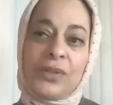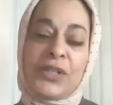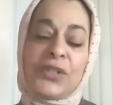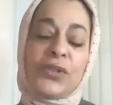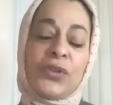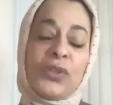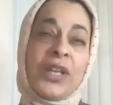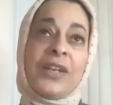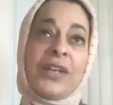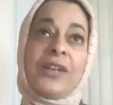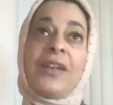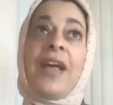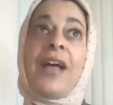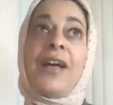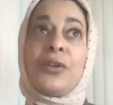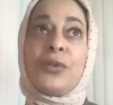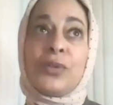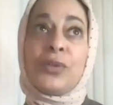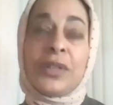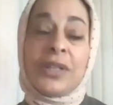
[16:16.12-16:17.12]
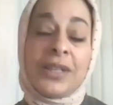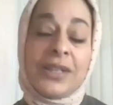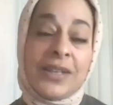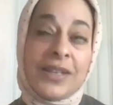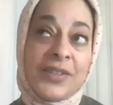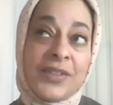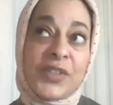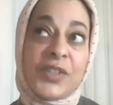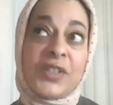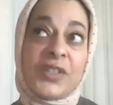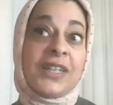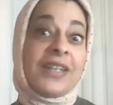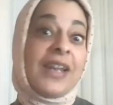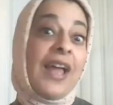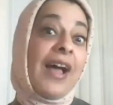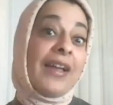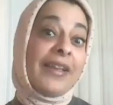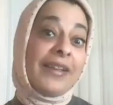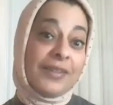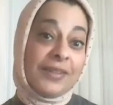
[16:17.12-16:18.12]
So there not only is
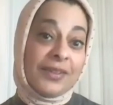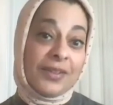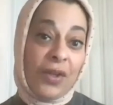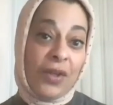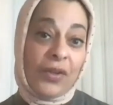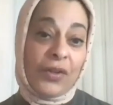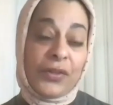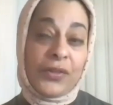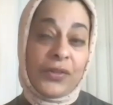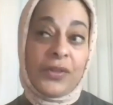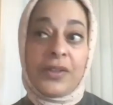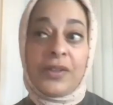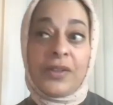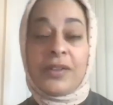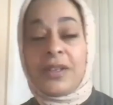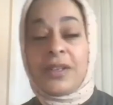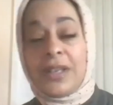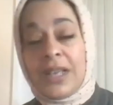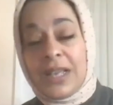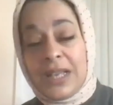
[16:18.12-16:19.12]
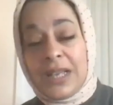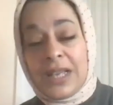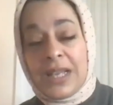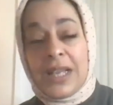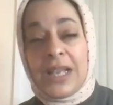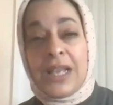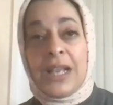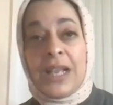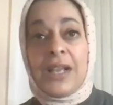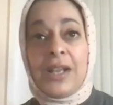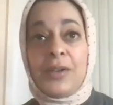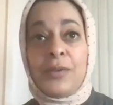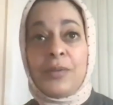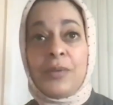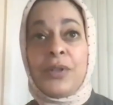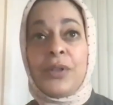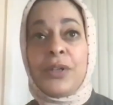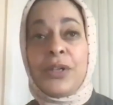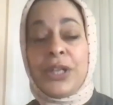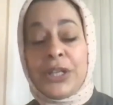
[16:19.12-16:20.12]
denial on the
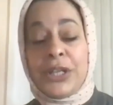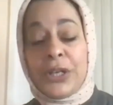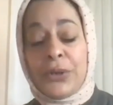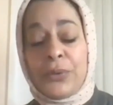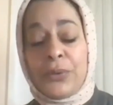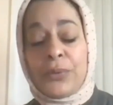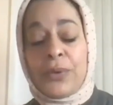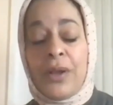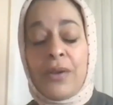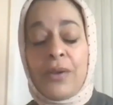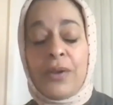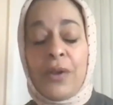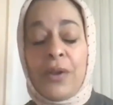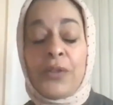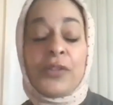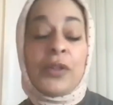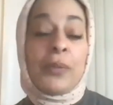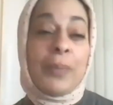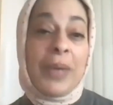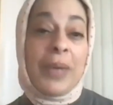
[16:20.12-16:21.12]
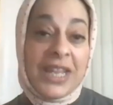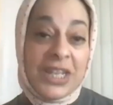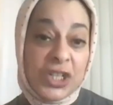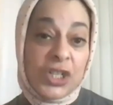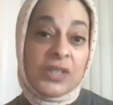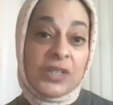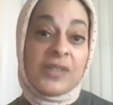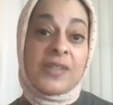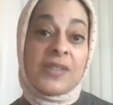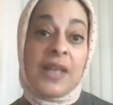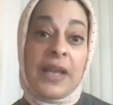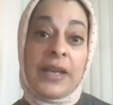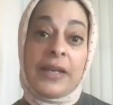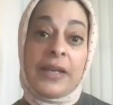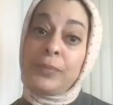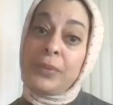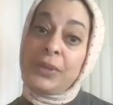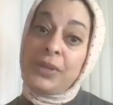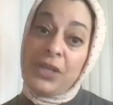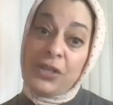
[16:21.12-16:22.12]
on the patient side,
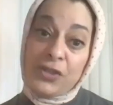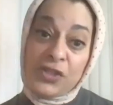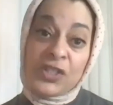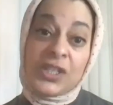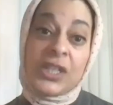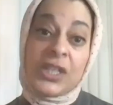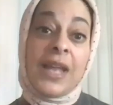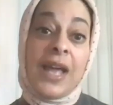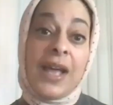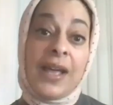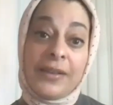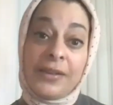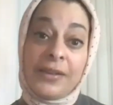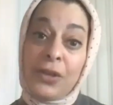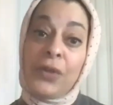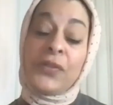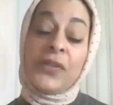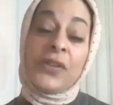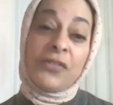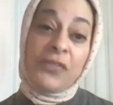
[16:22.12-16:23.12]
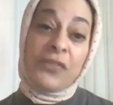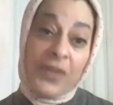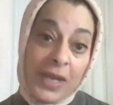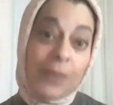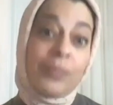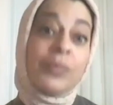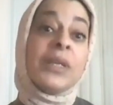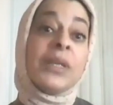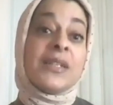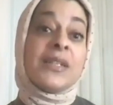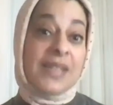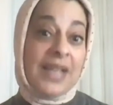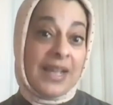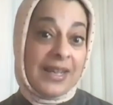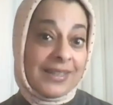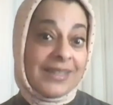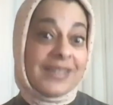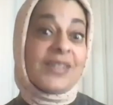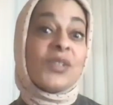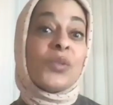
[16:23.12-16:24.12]
but there's denial on the family
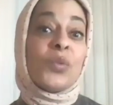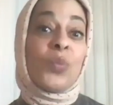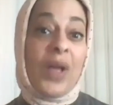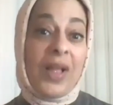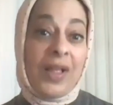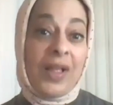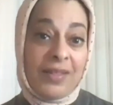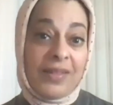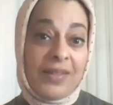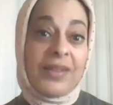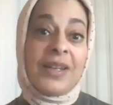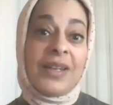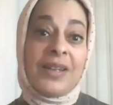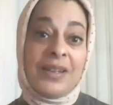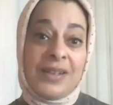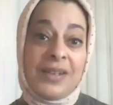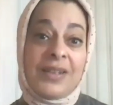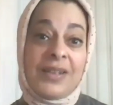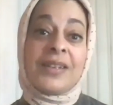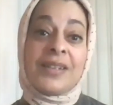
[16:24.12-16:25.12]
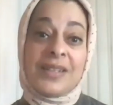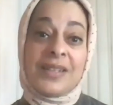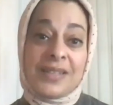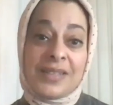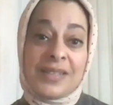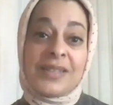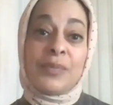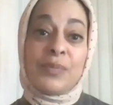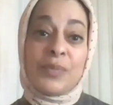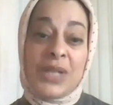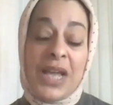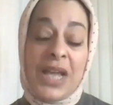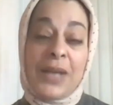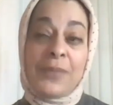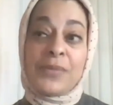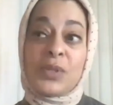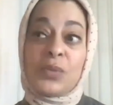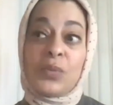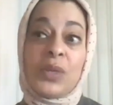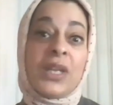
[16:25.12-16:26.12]
side as well. Because
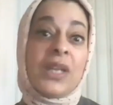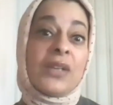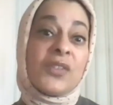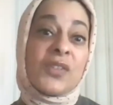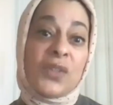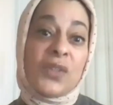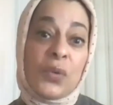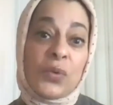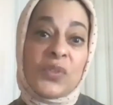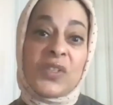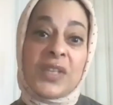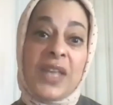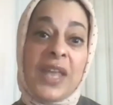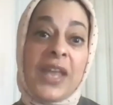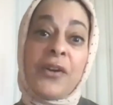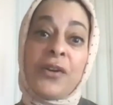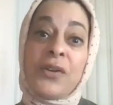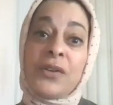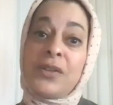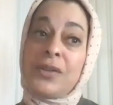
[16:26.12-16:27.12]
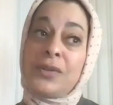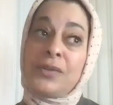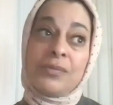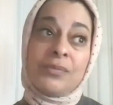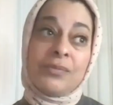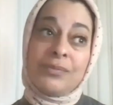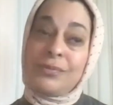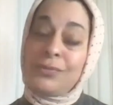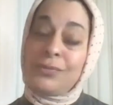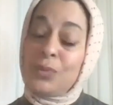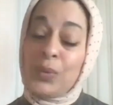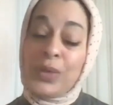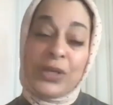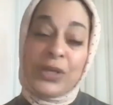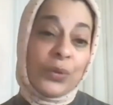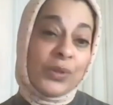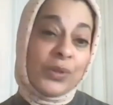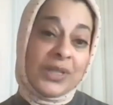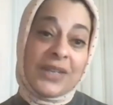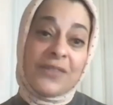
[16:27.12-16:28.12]
sometimes we get so scared that we
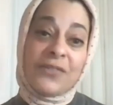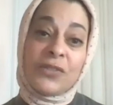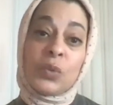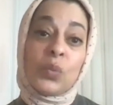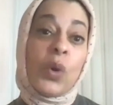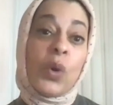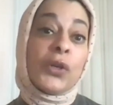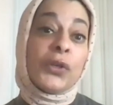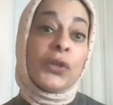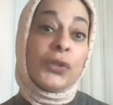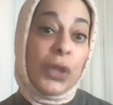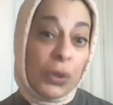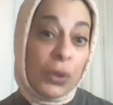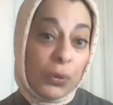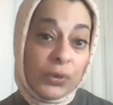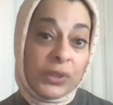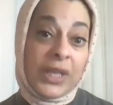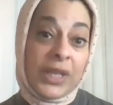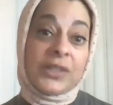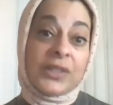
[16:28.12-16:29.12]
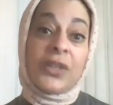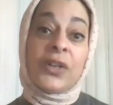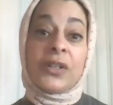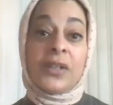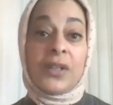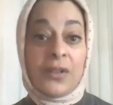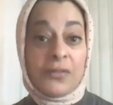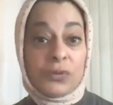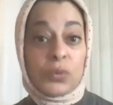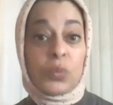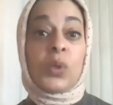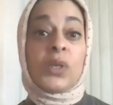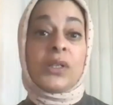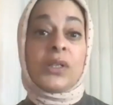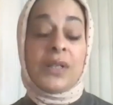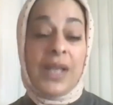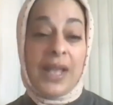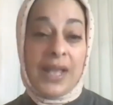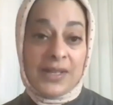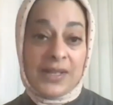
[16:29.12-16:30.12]
don't even want to know that our loved
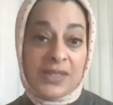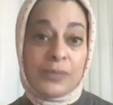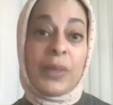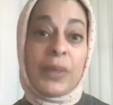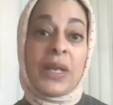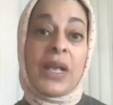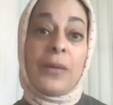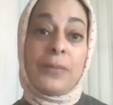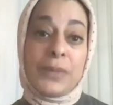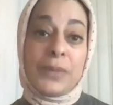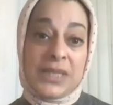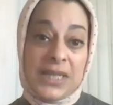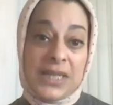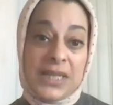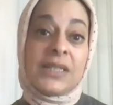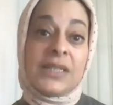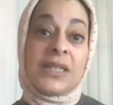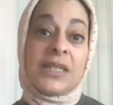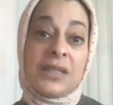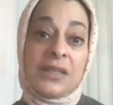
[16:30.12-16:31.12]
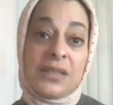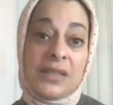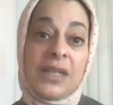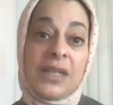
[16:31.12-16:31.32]
one has become addicted.